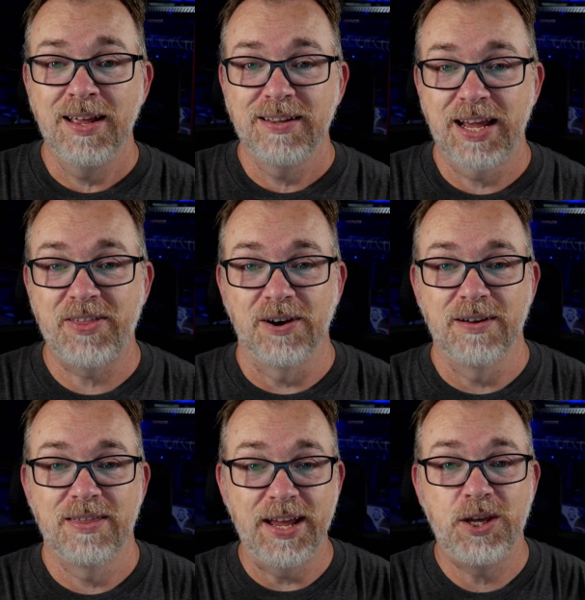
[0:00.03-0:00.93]
Hey there,
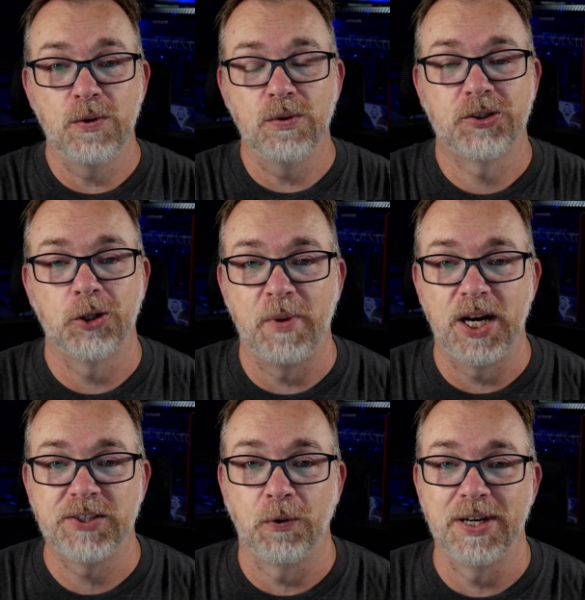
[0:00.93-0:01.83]
thank you so
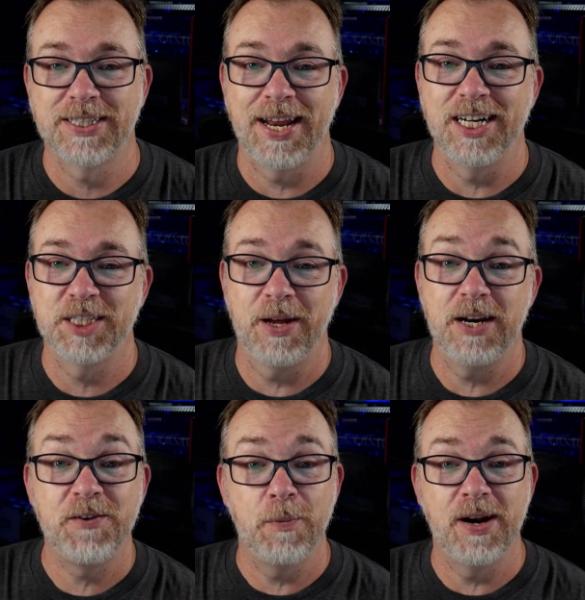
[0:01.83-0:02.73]
much for deciding to spend a
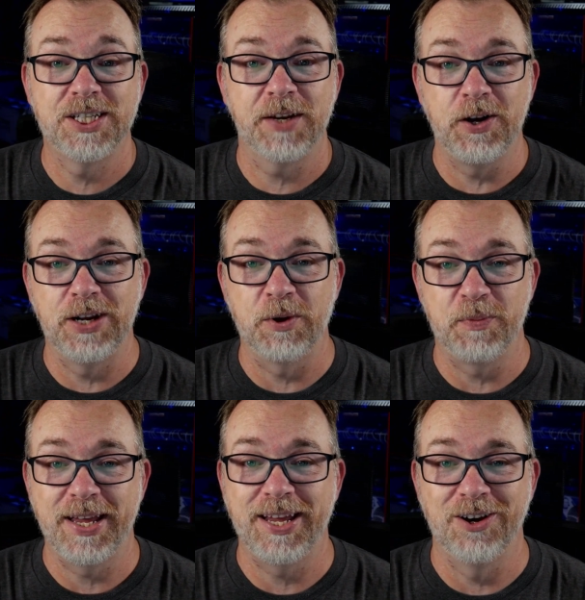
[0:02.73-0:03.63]
few minutes of your day with
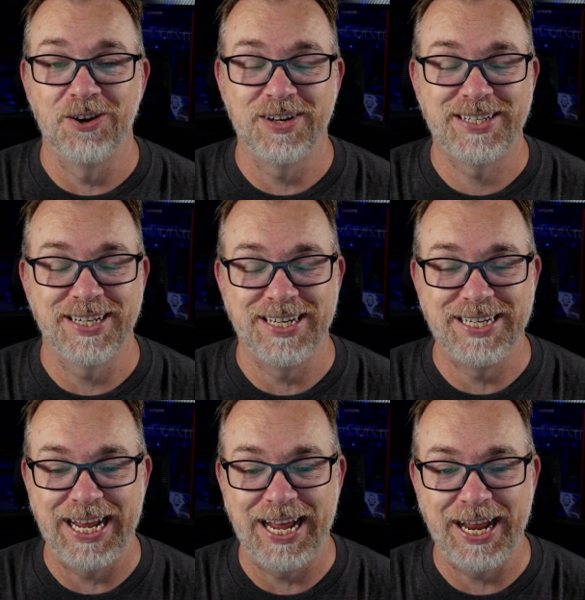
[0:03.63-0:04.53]
me here
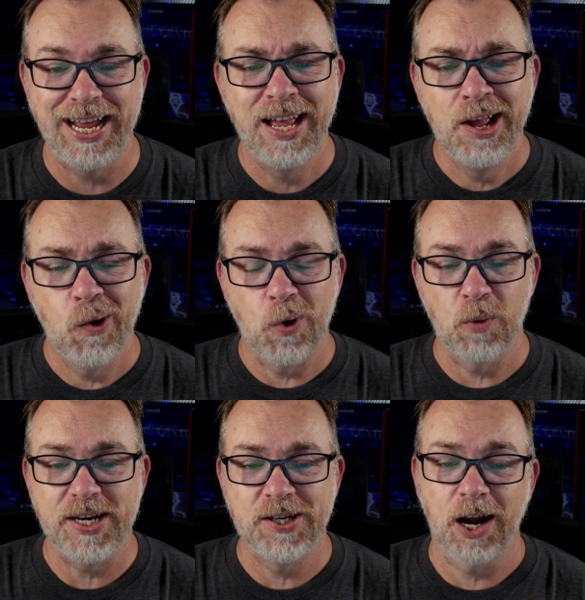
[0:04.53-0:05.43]
today while
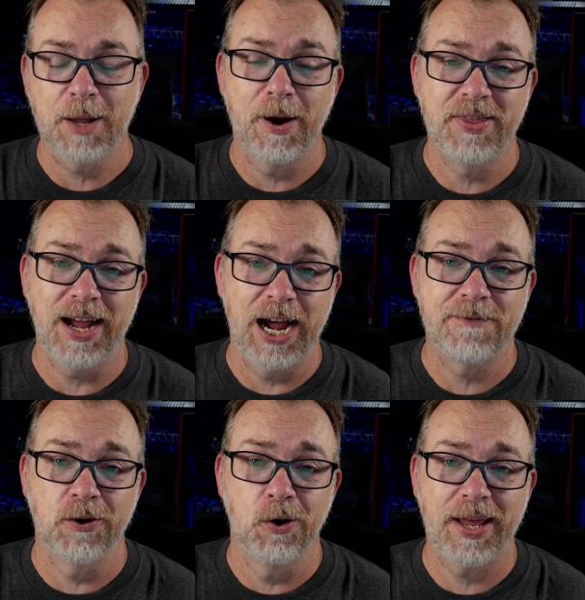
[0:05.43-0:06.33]
we talk about the Aiffro